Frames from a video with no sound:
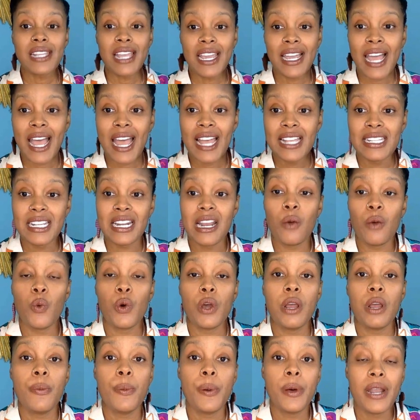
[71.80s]
thing, guys, that I
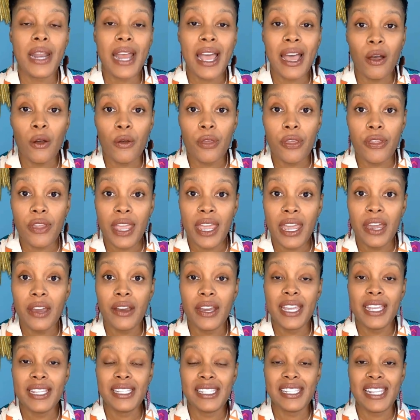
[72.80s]
want to put out
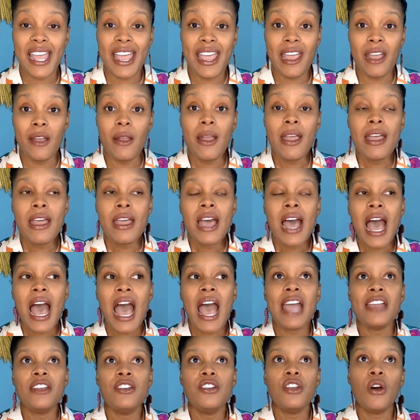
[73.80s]
there is that
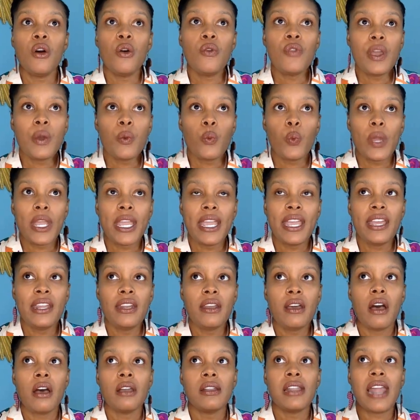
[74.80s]
I know that
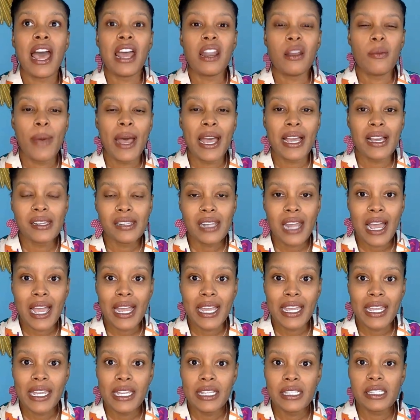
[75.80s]
when a lot of my
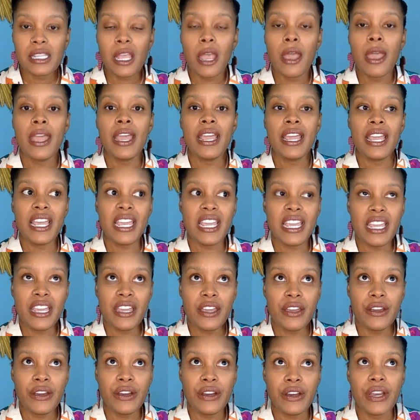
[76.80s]
clients
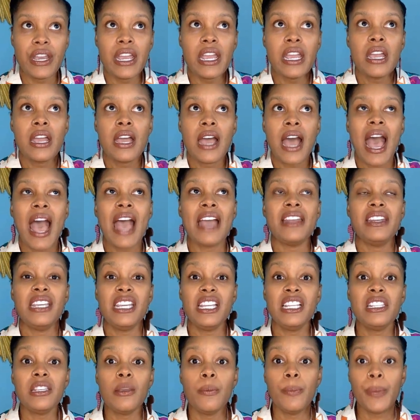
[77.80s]
hear I
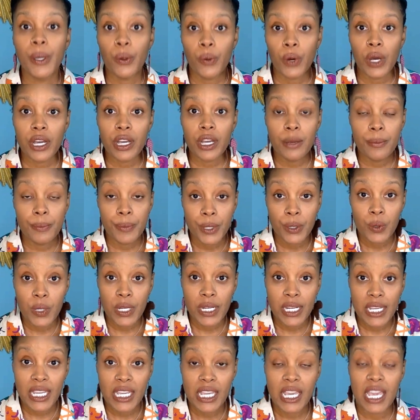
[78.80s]
need to build a
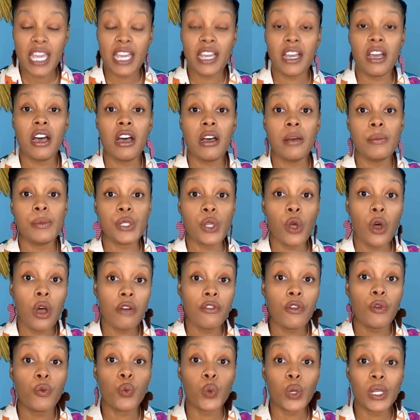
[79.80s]
community. It comes
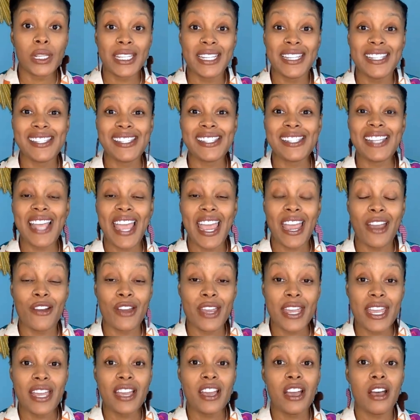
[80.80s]
off really
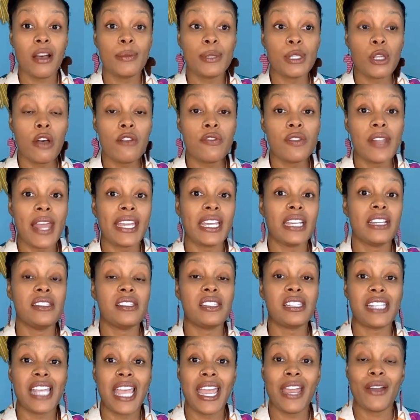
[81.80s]
scary. It comes off like
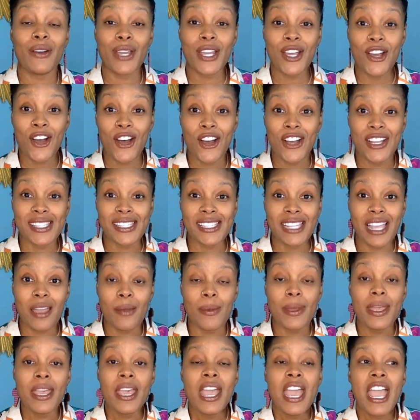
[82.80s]
a scary
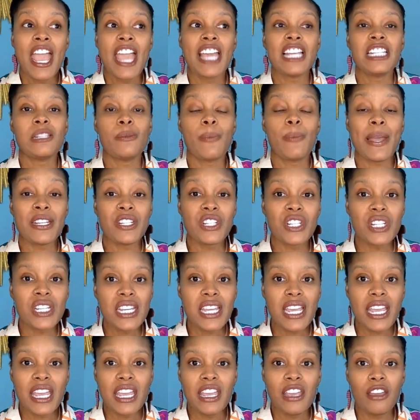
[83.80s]
concept,
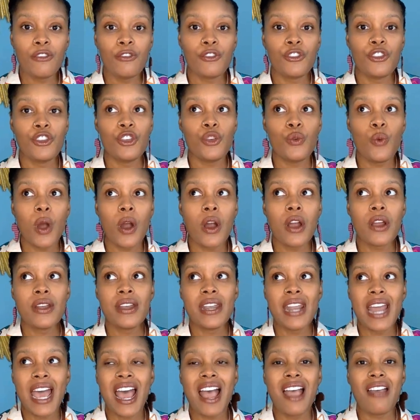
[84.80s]
especially if you are
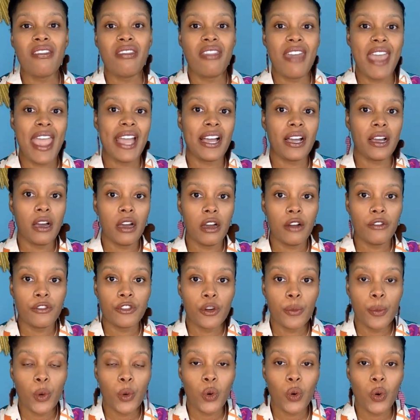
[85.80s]
not that
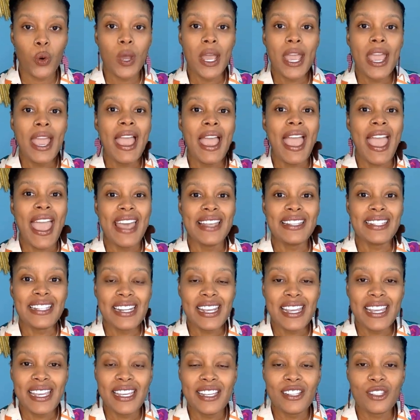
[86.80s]
comfortable as
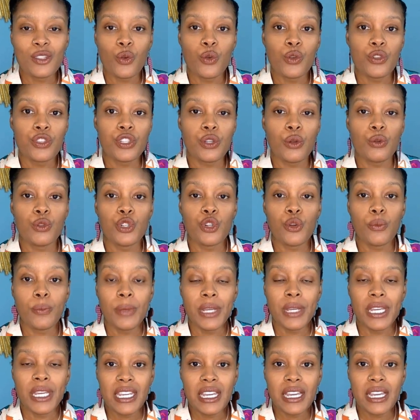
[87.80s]
it is on social
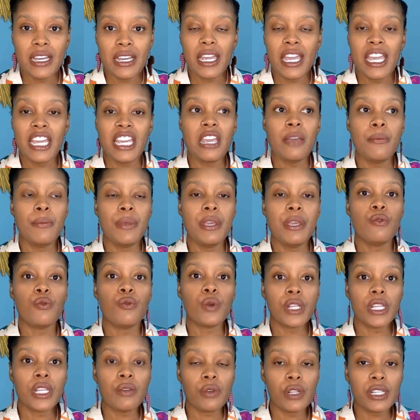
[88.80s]
media. It can be
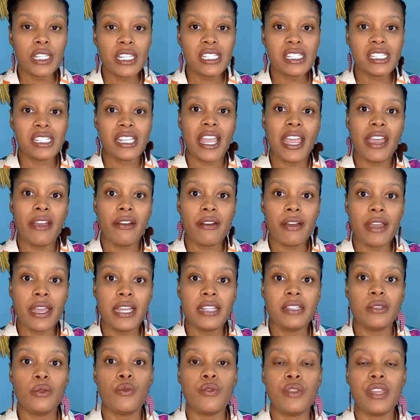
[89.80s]
really, really
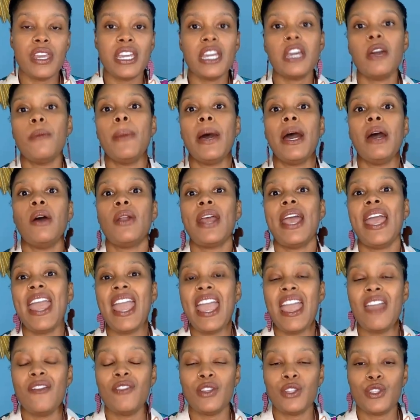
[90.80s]
scary to think about
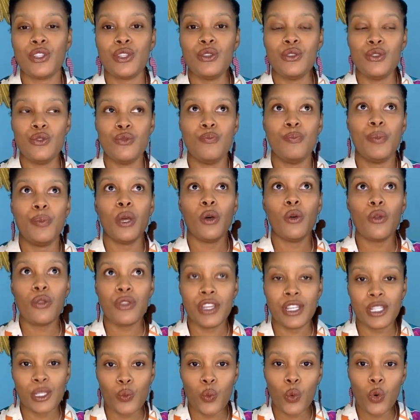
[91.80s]
having to build
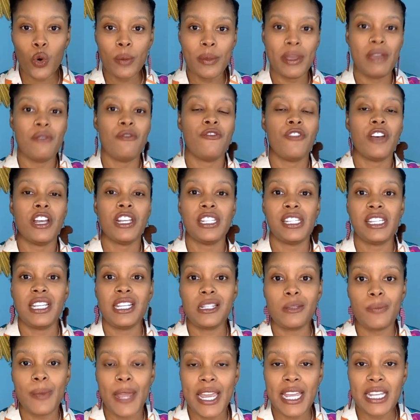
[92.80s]
this warm and
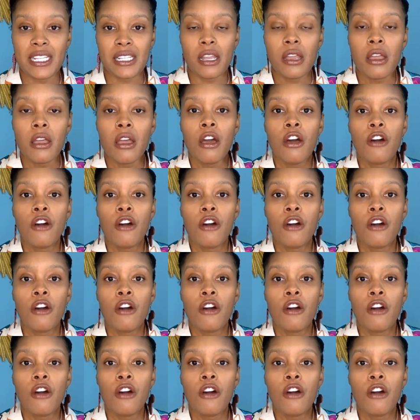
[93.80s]
fuzzy space